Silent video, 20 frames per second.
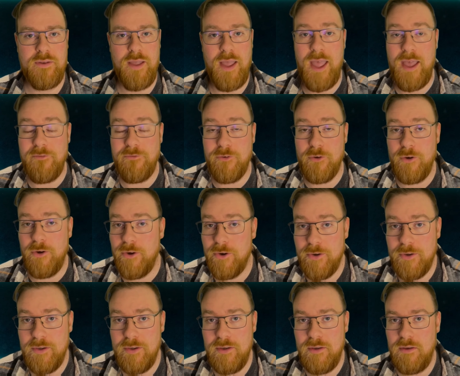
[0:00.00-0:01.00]
Ever?
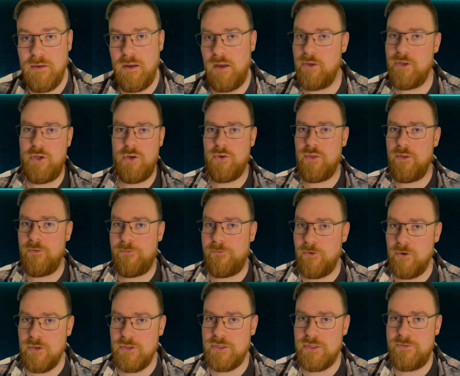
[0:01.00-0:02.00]
Oh, you're the
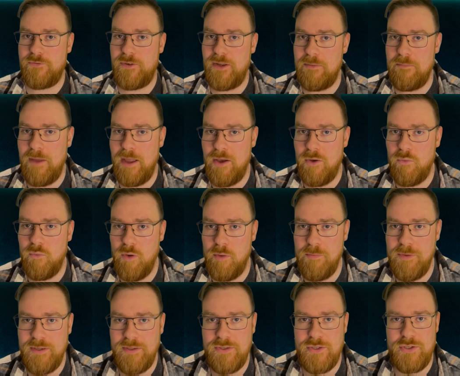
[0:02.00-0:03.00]
first female
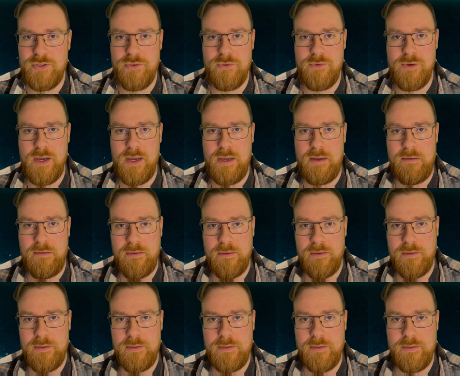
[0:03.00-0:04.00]
woman to
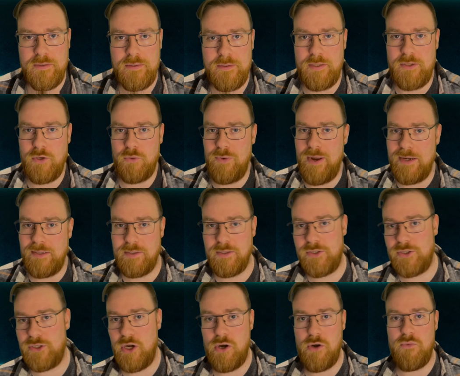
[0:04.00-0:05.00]
direct a
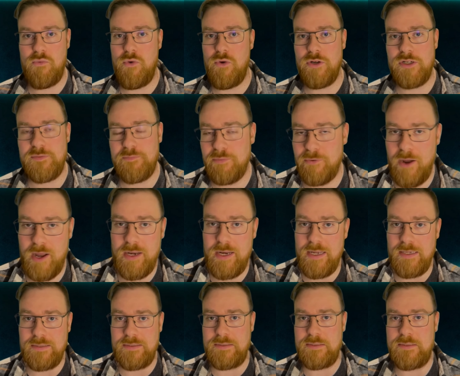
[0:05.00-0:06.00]
Star Wars
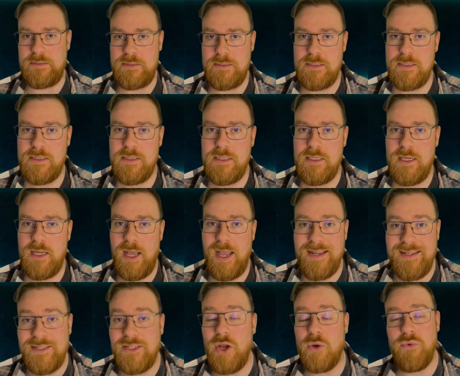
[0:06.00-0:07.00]
product? I
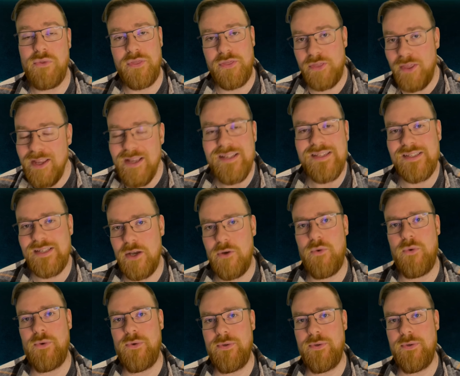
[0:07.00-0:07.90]
don't think so.